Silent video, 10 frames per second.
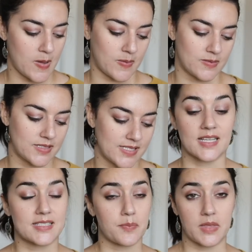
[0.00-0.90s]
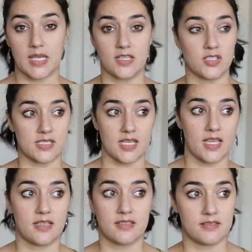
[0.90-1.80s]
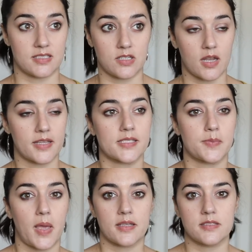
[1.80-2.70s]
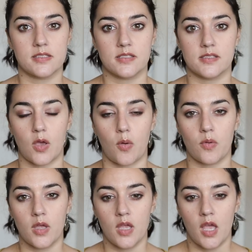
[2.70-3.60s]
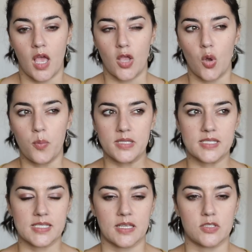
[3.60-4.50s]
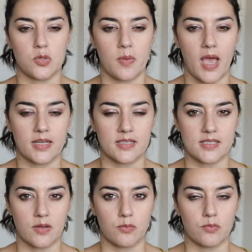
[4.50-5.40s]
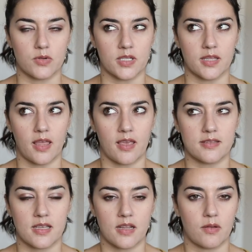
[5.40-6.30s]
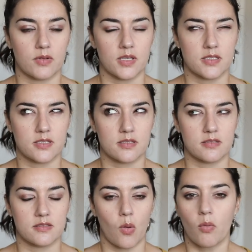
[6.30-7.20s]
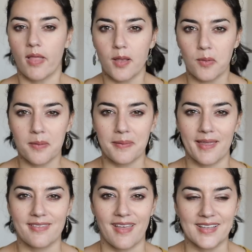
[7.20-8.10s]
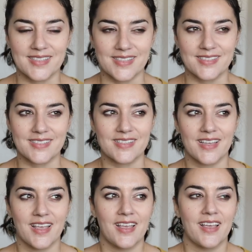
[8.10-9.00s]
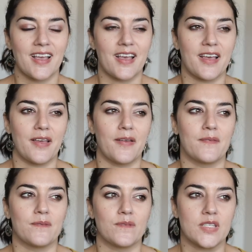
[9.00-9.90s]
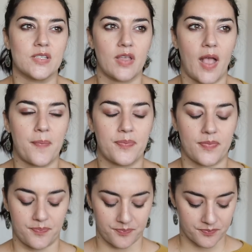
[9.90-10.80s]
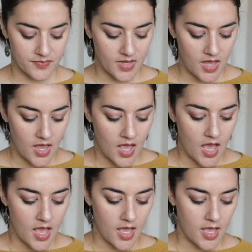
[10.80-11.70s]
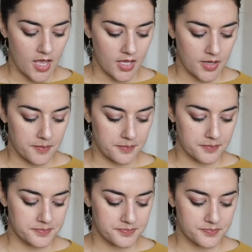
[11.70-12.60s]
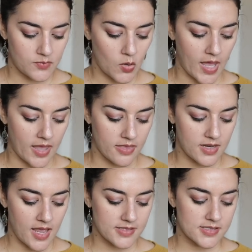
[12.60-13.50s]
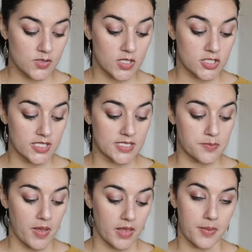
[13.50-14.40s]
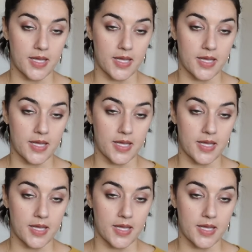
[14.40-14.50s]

know because that's something I just like did not expect. So I hope it doesn't get too bad because I really, like I said, I really just don't like wearing my glasses. Um, so yeah, um, okay, the next question is belly